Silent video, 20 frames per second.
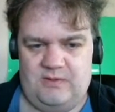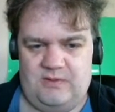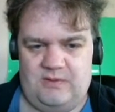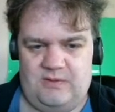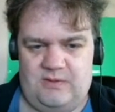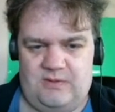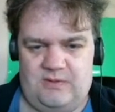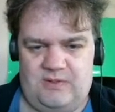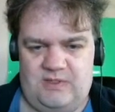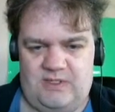
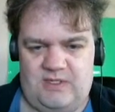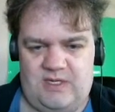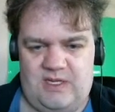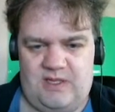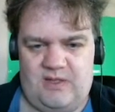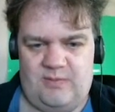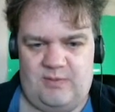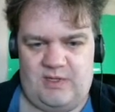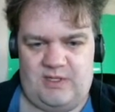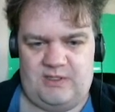There is
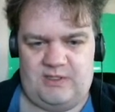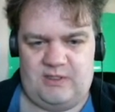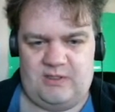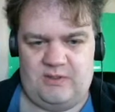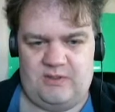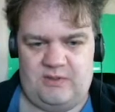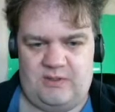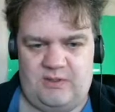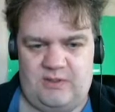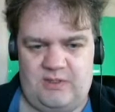another place I can
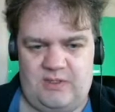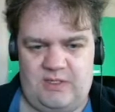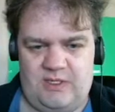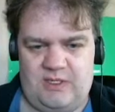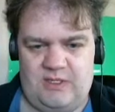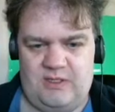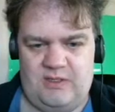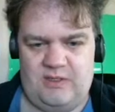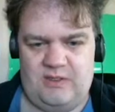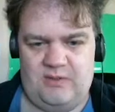try
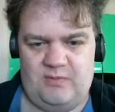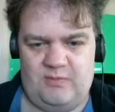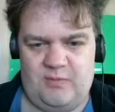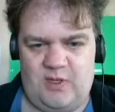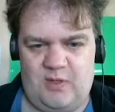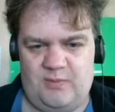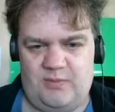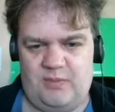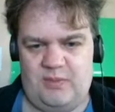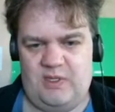hiding.
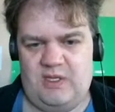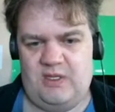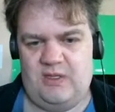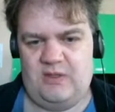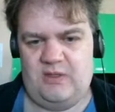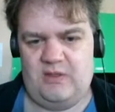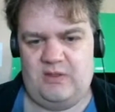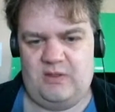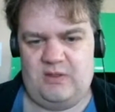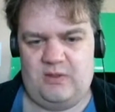Might be
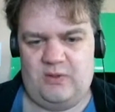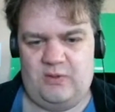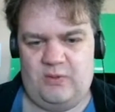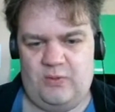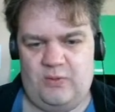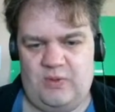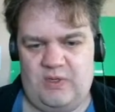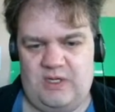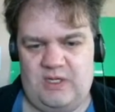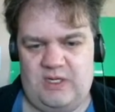
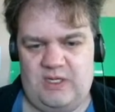quicker